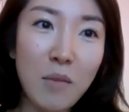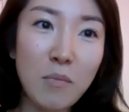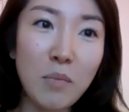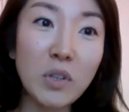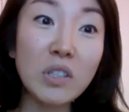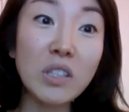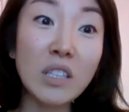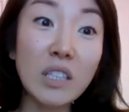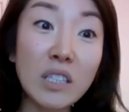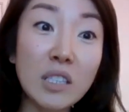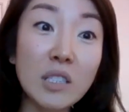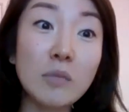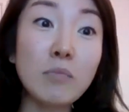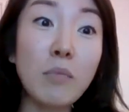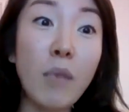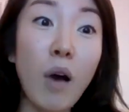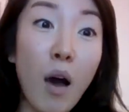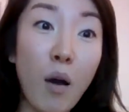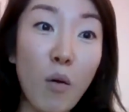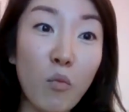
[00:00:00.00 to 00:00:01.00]
But this
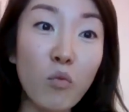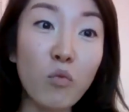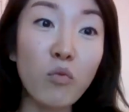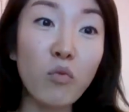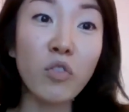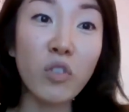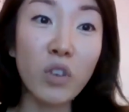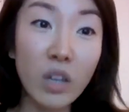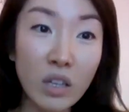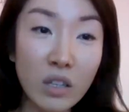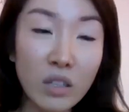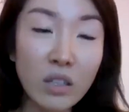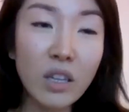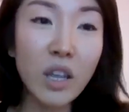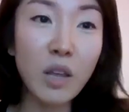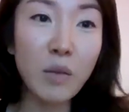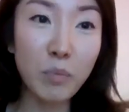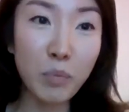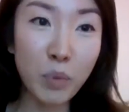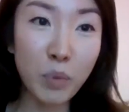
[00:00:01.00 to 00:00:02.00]
mom
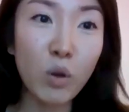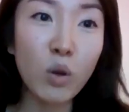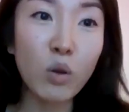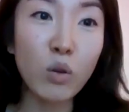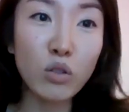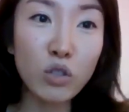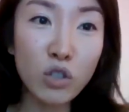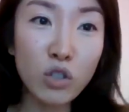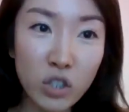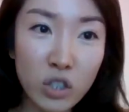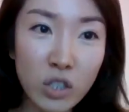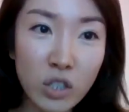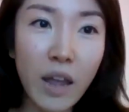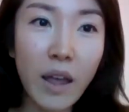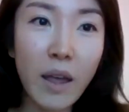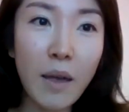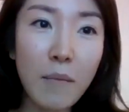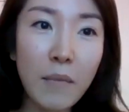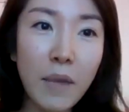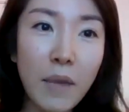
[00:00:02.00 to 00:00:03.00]
really pushed
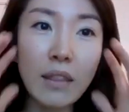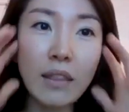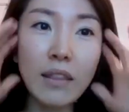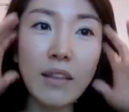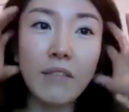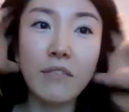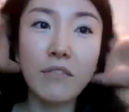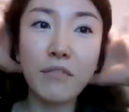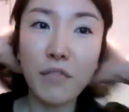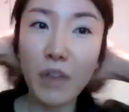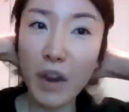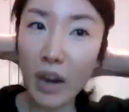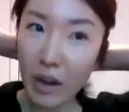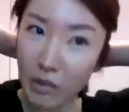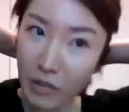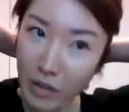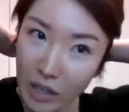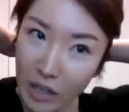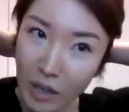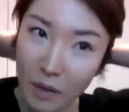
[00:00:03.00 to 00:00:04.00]
them and they're
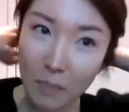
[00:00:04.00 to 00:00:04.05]
very